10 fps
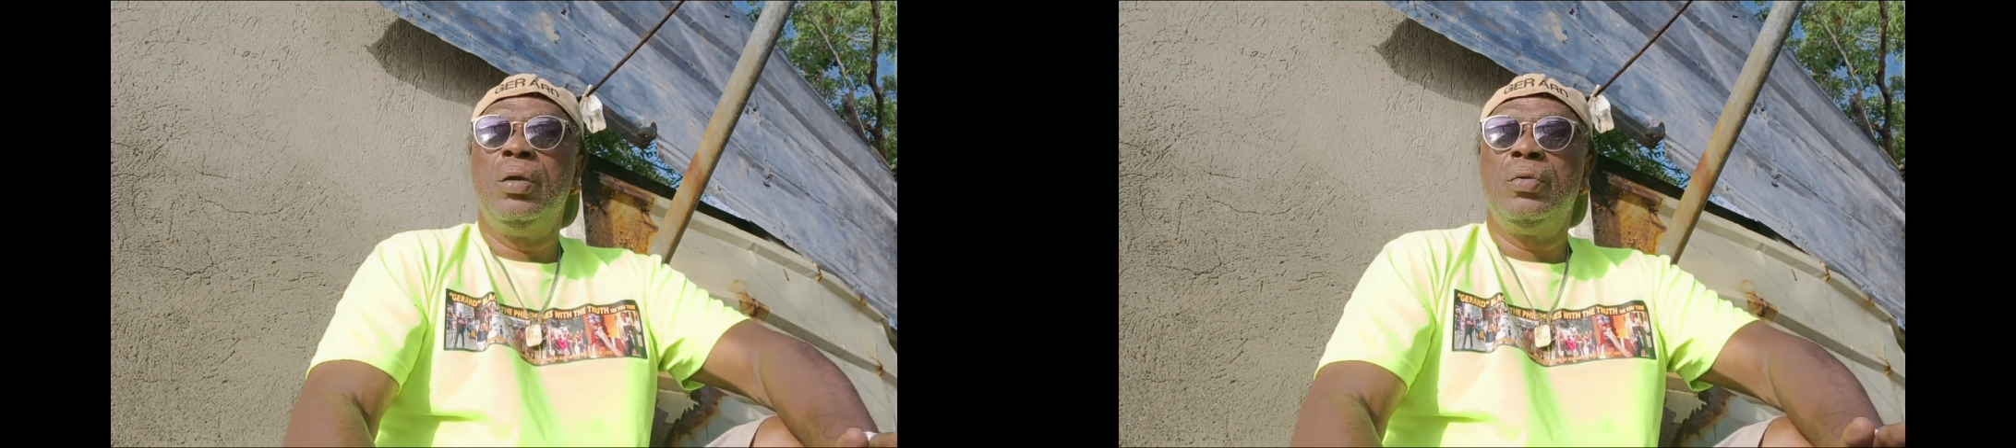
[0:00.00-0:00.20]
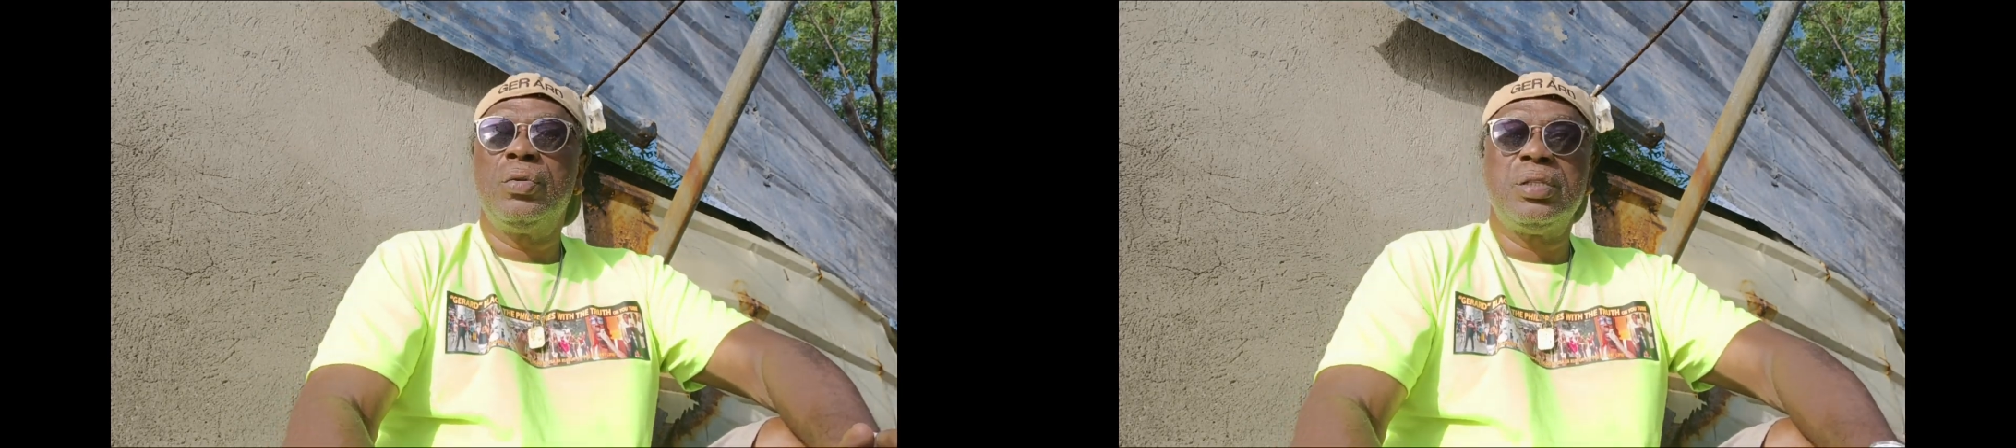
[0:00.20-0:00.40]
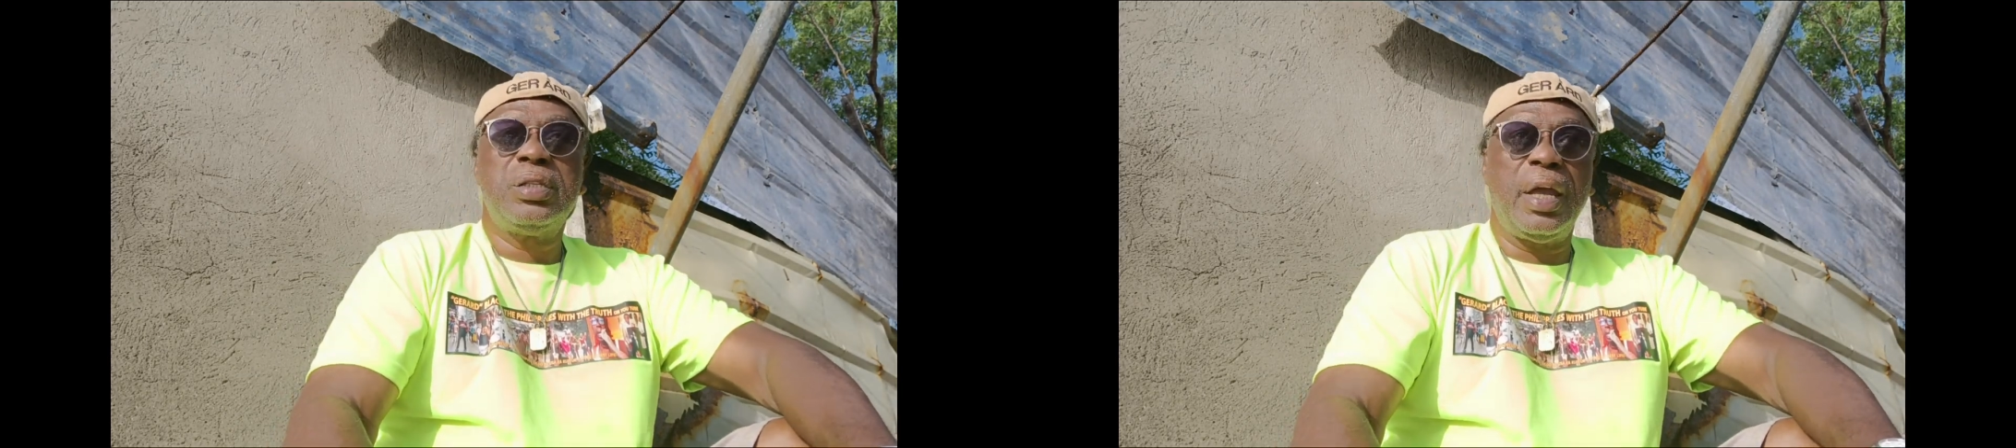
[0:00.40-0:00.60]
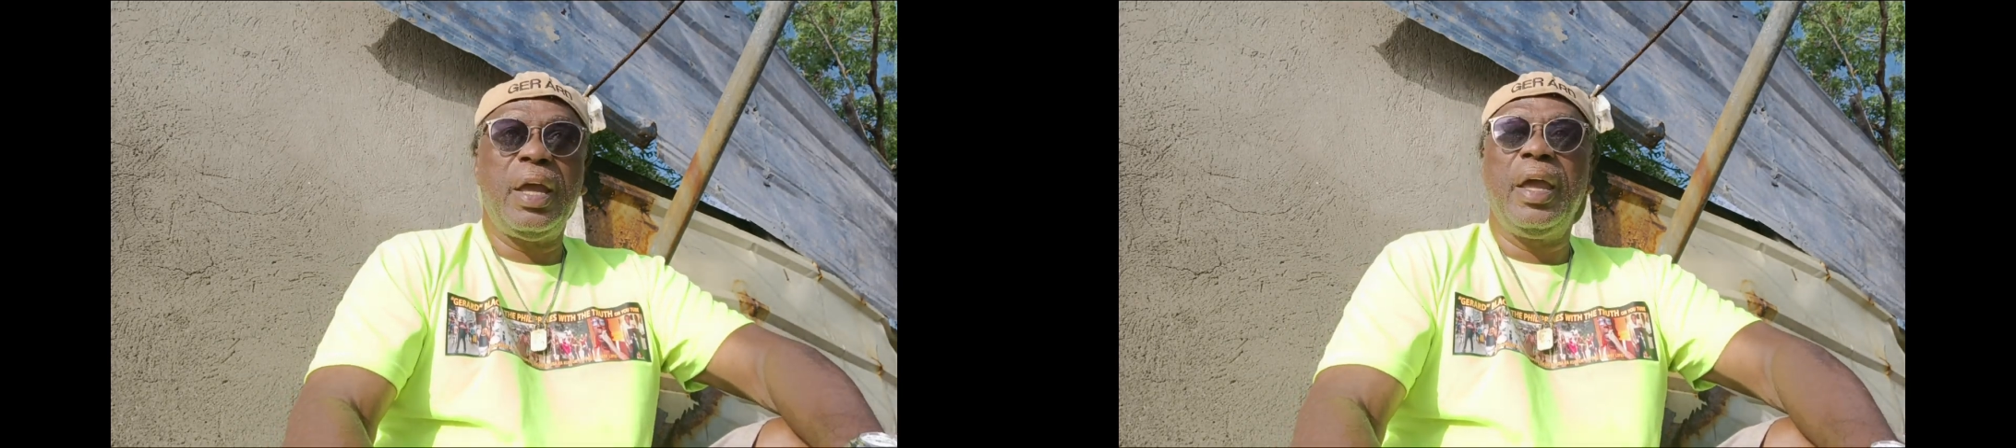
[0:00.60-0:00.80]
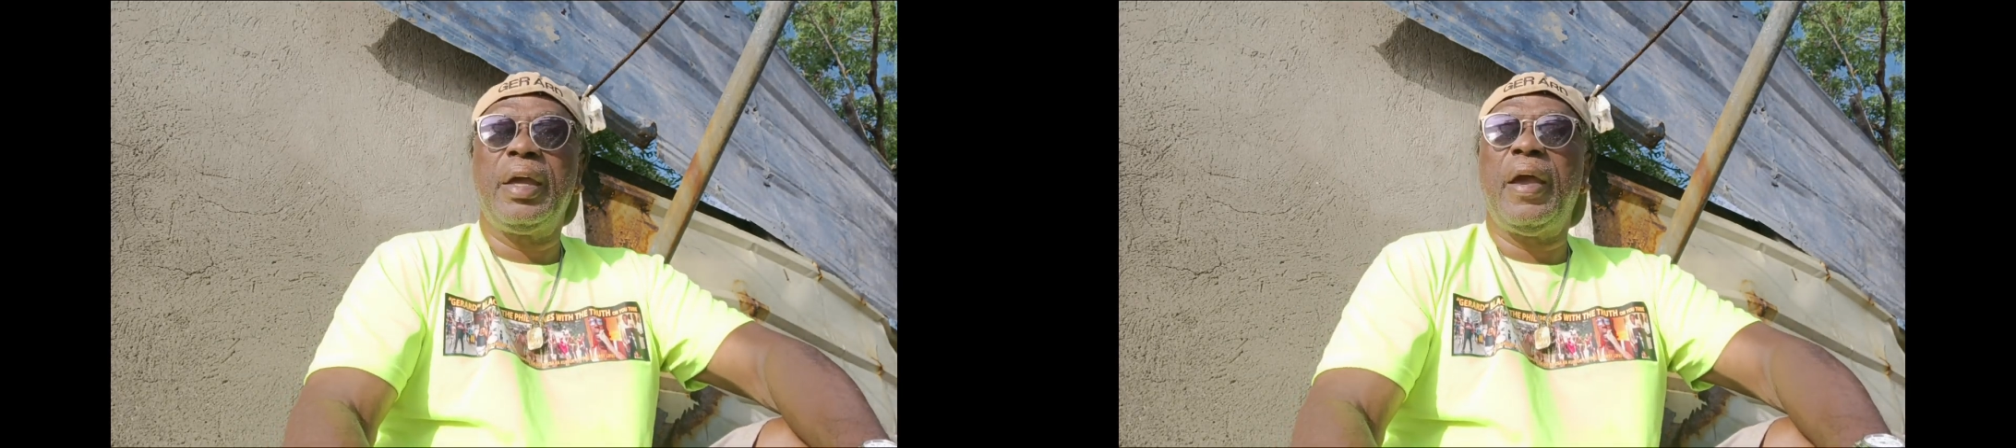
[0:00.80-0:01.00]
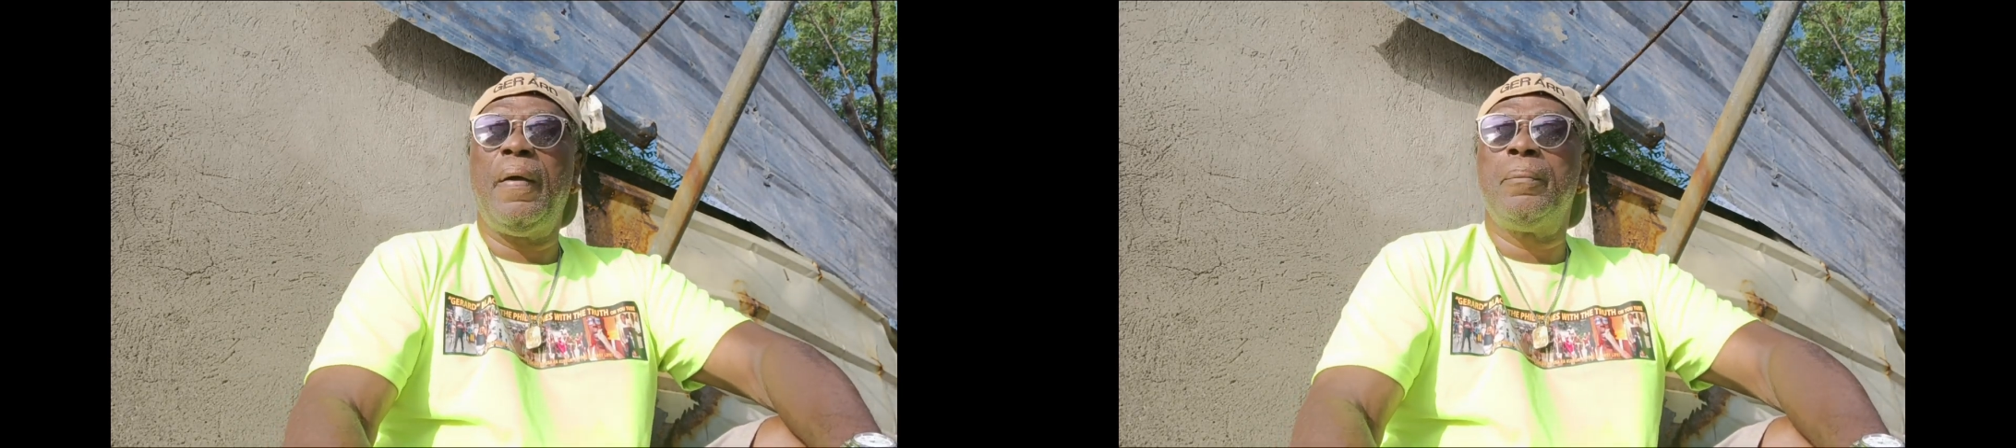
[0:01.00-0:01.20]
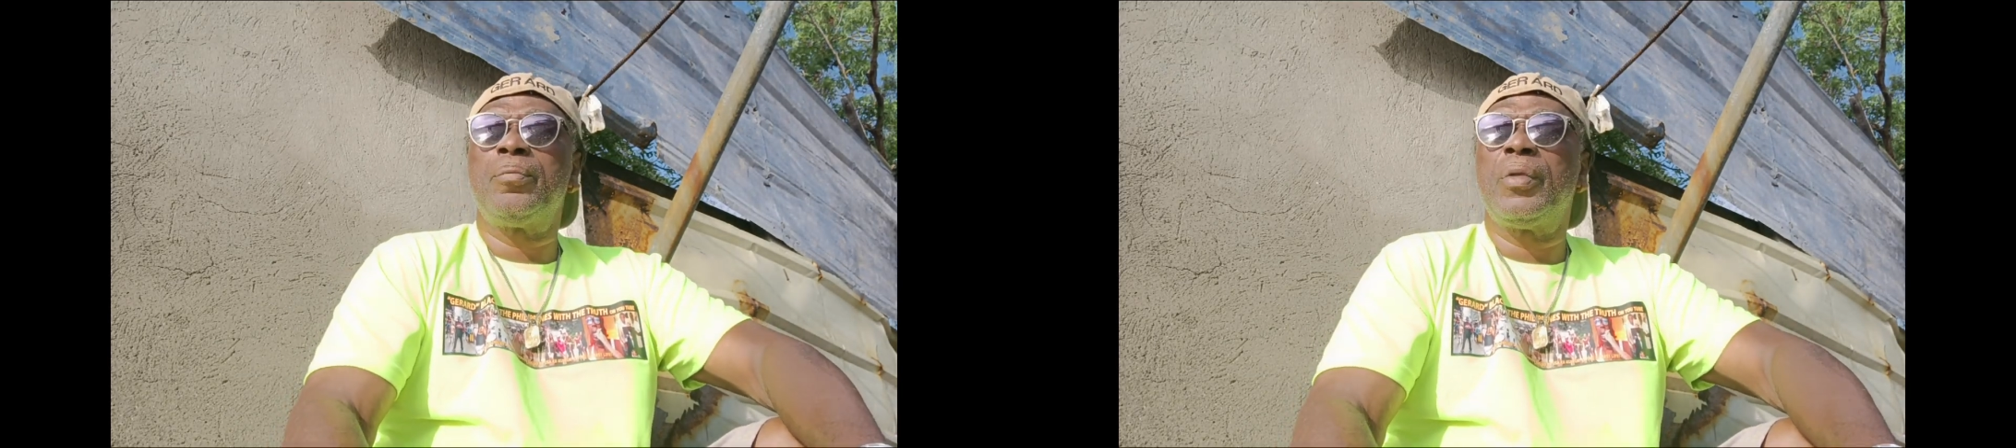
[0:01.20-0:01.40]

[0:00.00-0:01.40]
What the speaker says: You can stay and hang out,